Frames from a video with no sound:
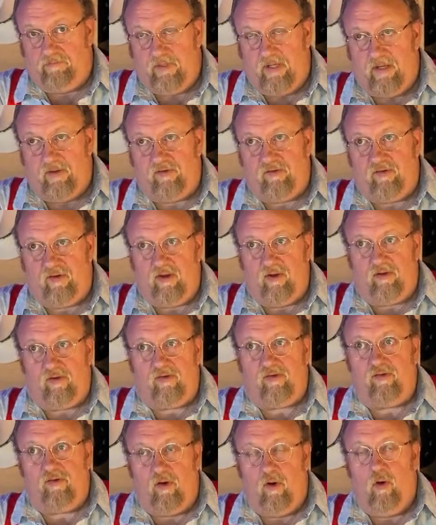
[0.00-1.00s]
It's
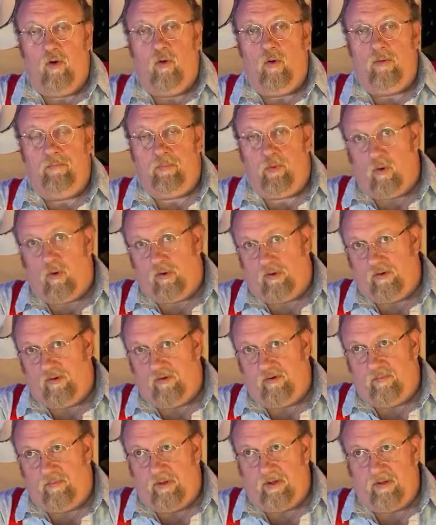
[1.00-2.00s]
so important,
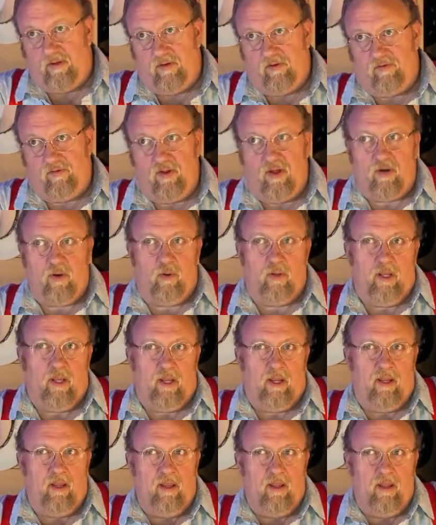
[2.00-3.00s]
because not
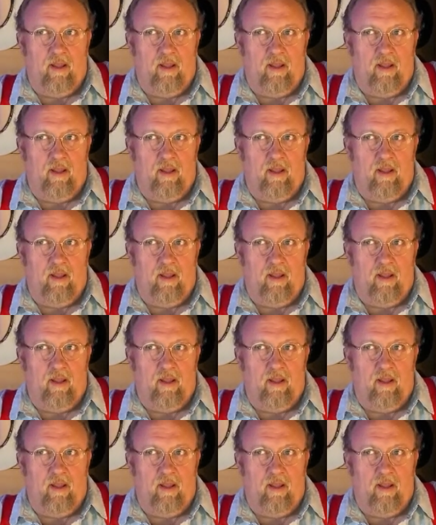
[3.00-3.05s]
only